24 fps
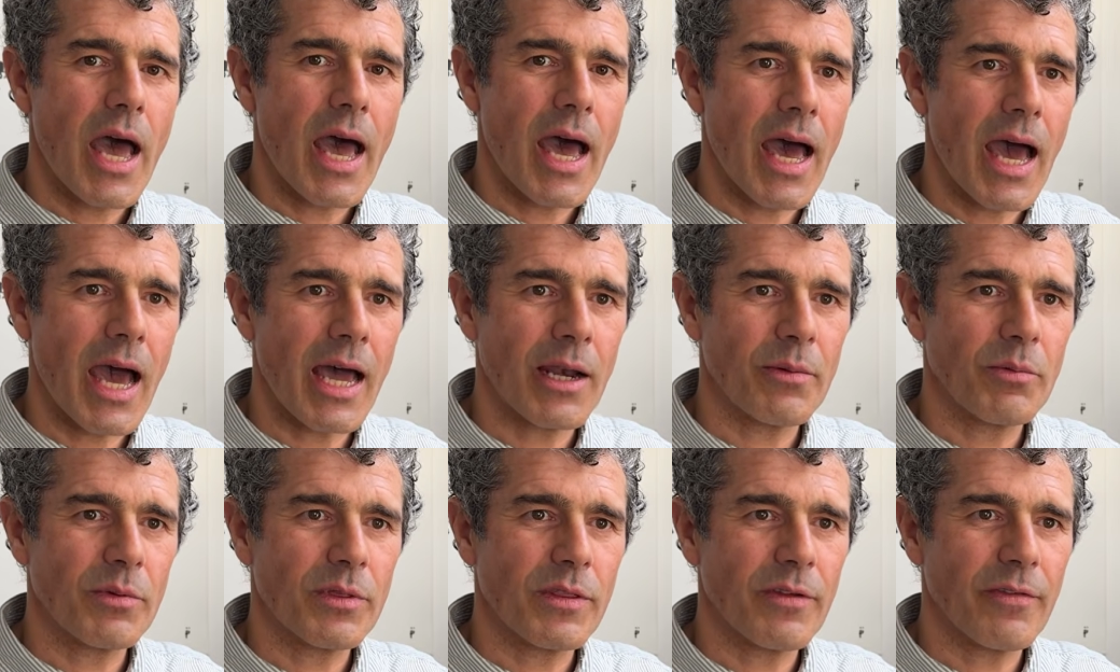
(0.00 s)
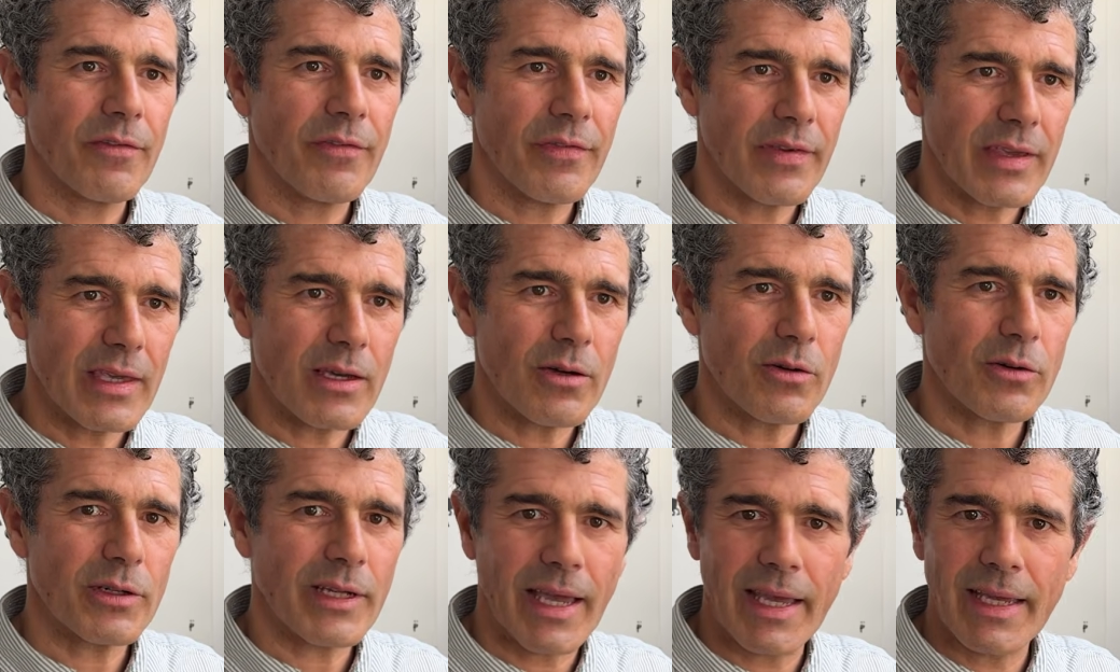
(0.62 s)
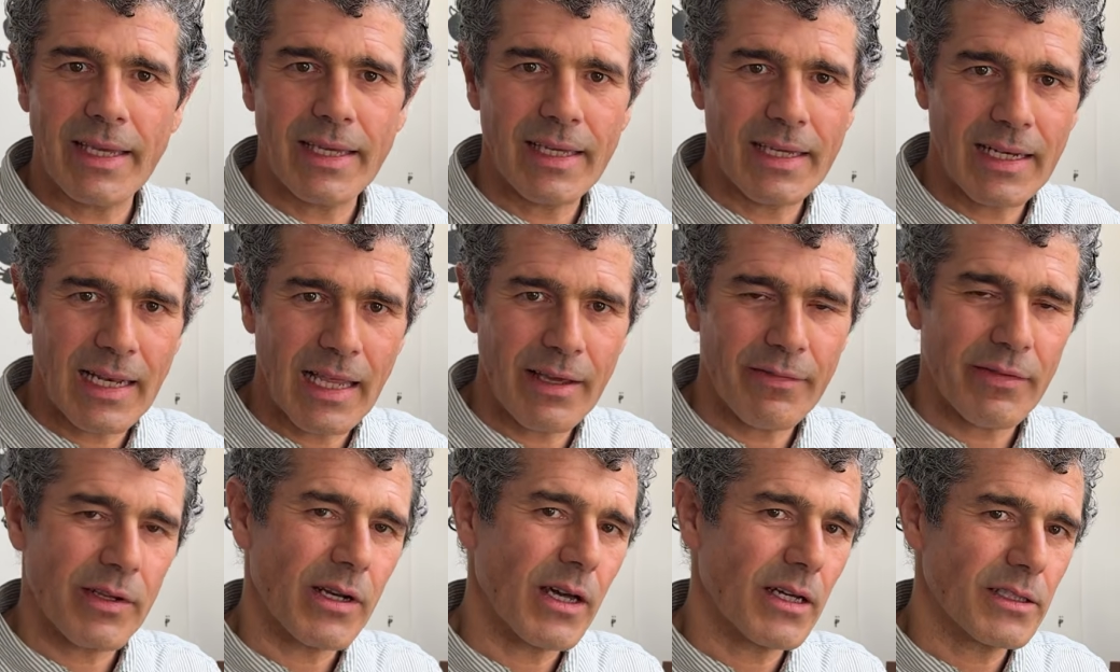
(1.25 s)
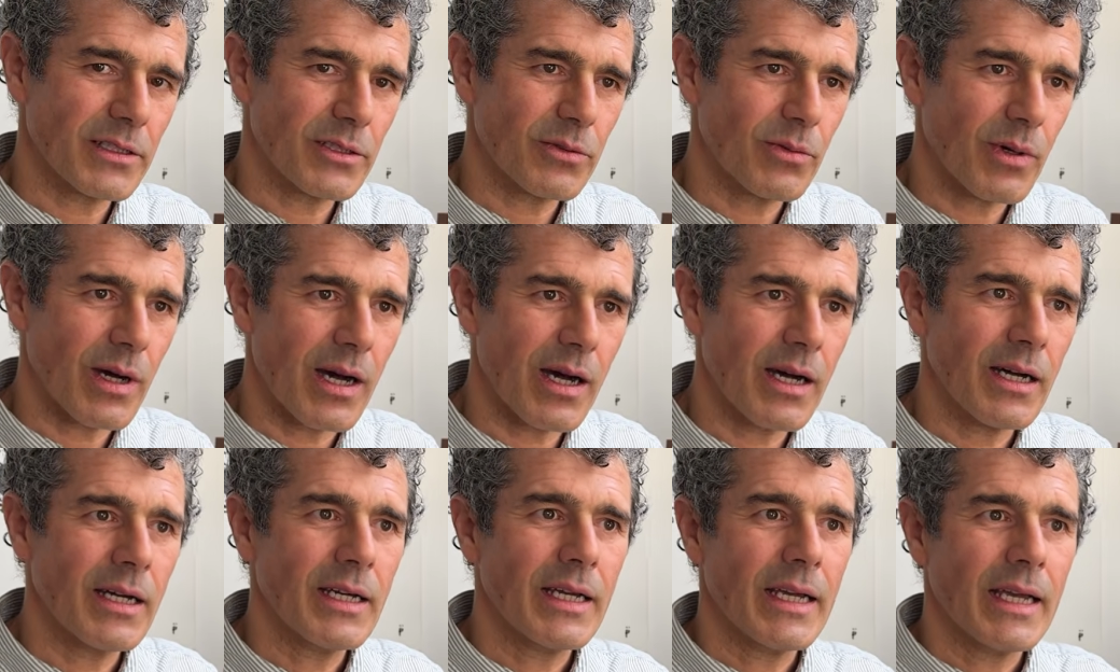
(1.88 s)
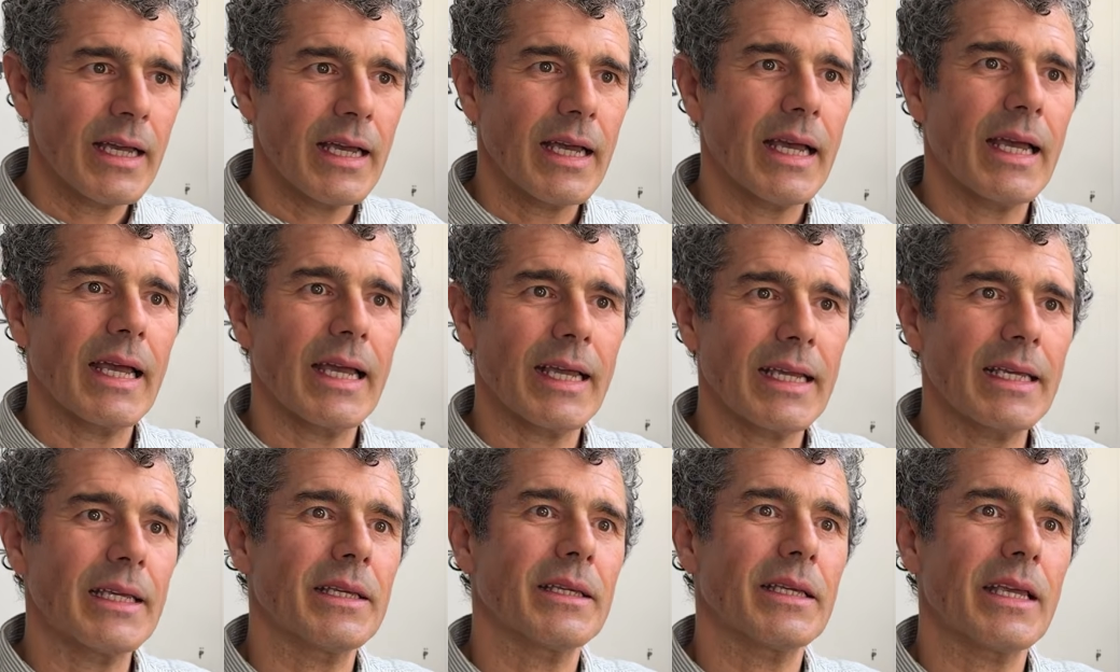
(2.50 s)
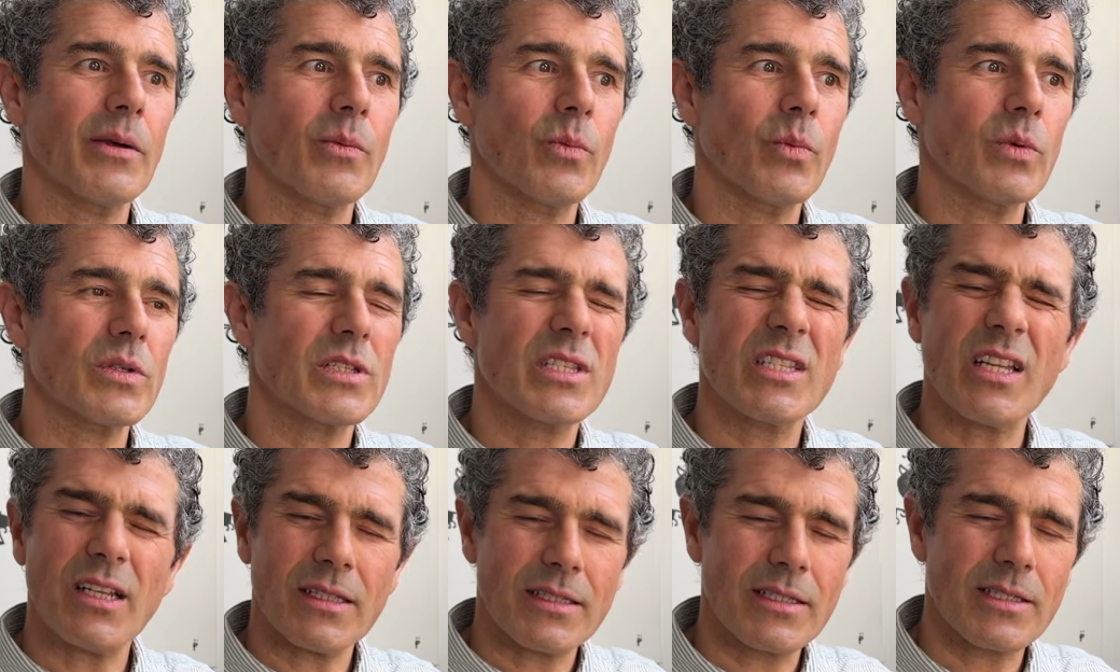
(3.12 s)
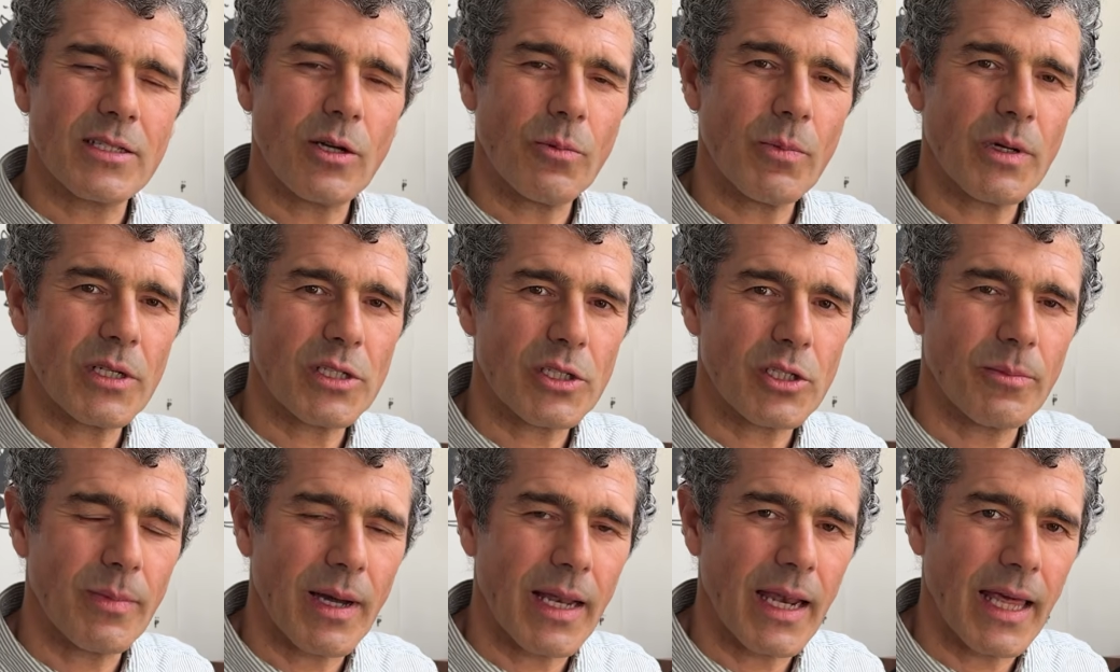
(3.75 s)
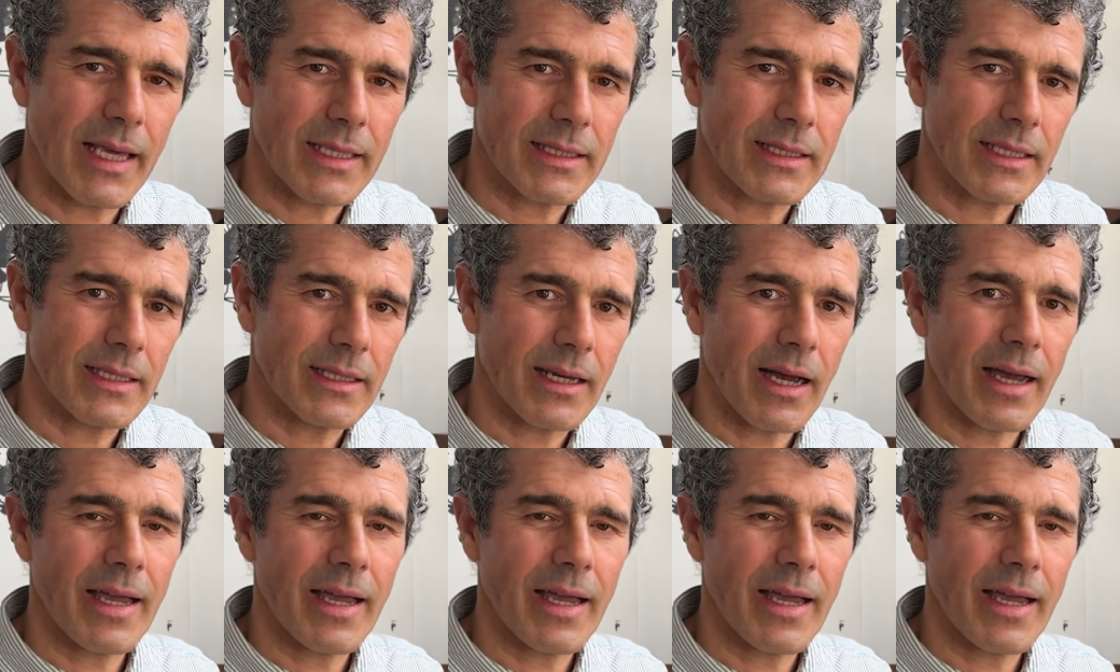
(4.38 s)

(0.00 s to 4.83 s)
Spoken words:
and with the Fiio K11 R2R, it was not so much to my liking.